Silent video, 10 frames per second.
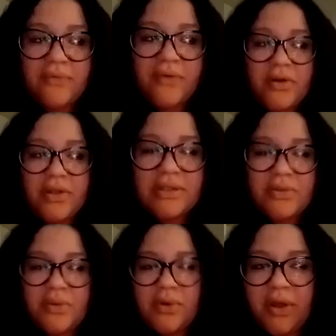focused
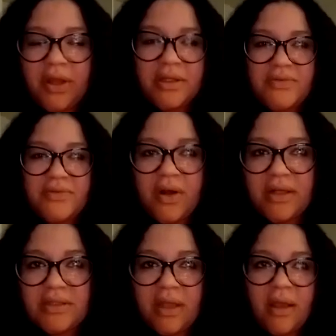on as far
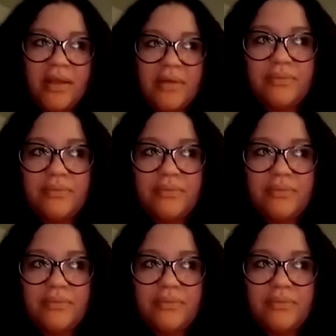as like,